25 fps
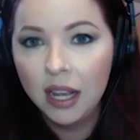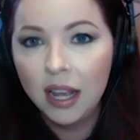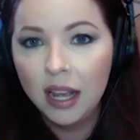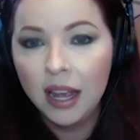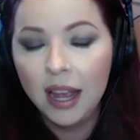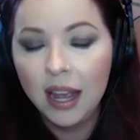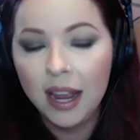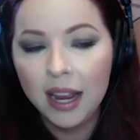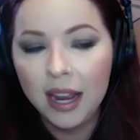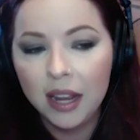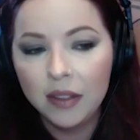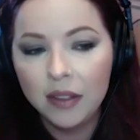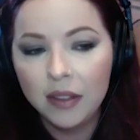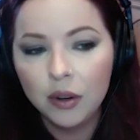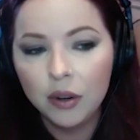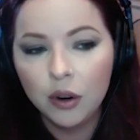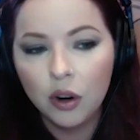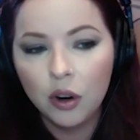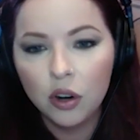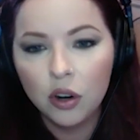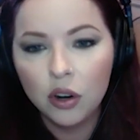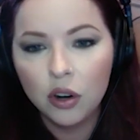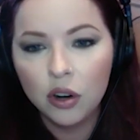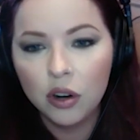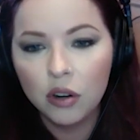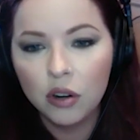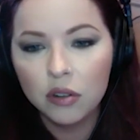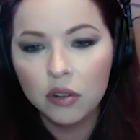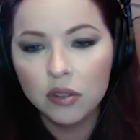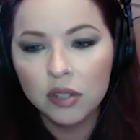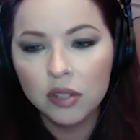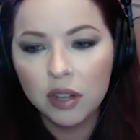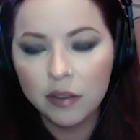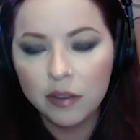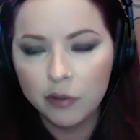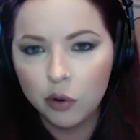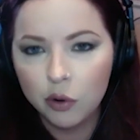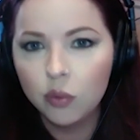And there are
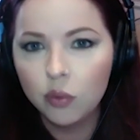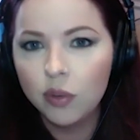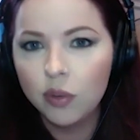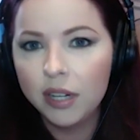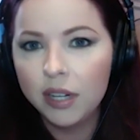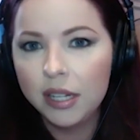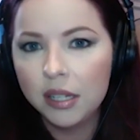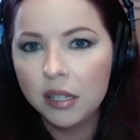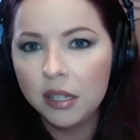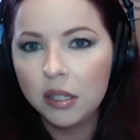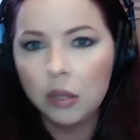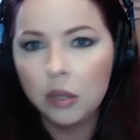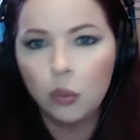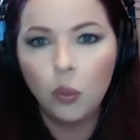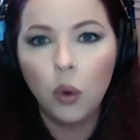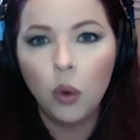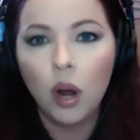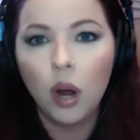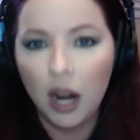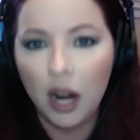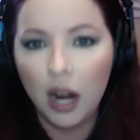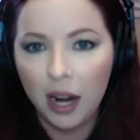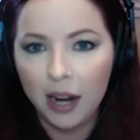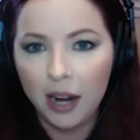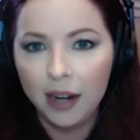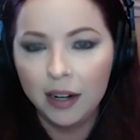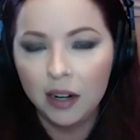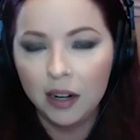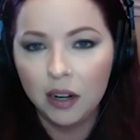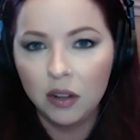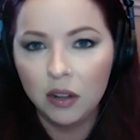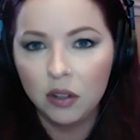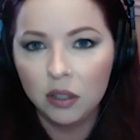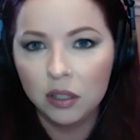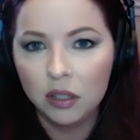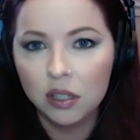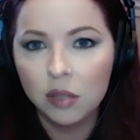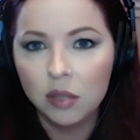several reasons why, and
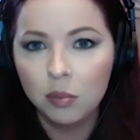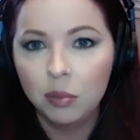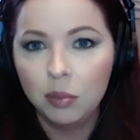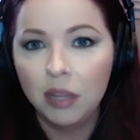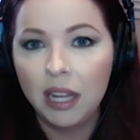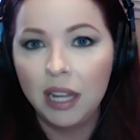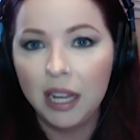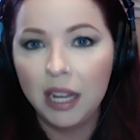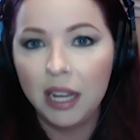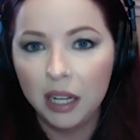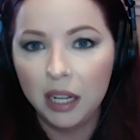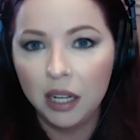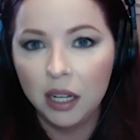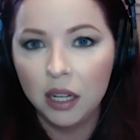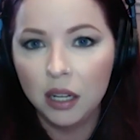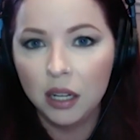I'll explain